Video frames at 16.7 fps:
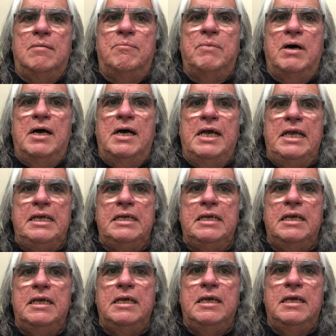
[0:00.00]

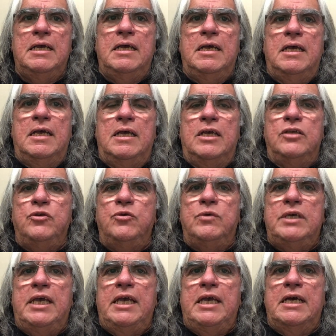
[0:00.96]
buying, you
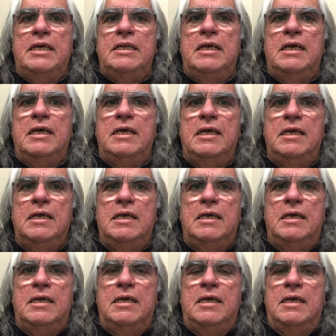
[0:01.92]
can
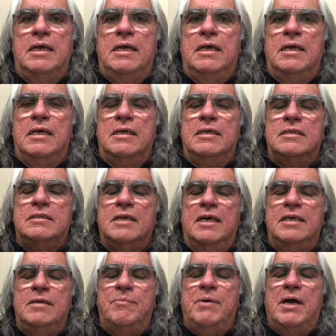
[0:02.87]

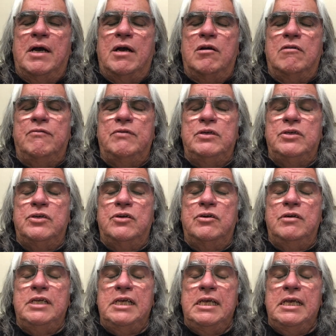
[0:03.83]
sign a power of
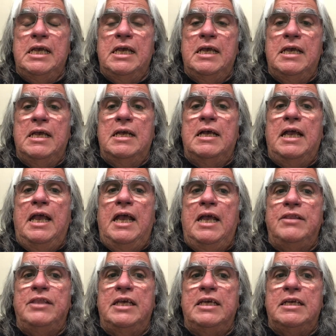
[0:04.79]
attorney
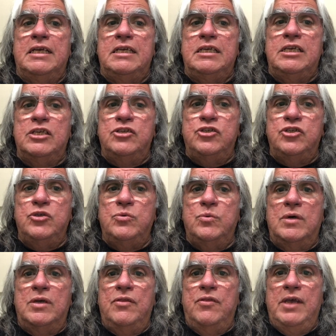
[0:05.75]
and they can get you
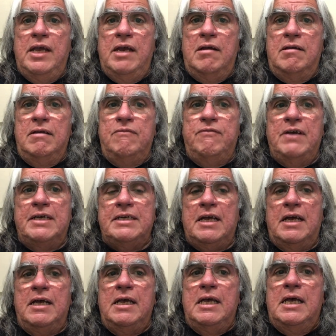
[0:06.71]
one there. In fact,
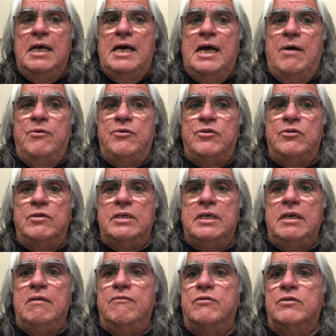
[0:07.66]
I was
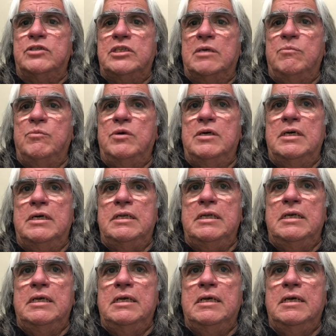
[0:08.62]
looking for
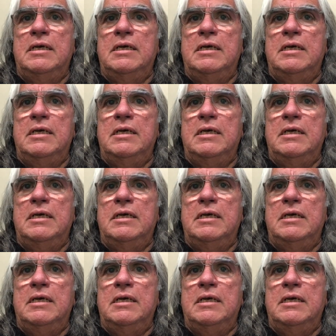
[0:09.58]
someone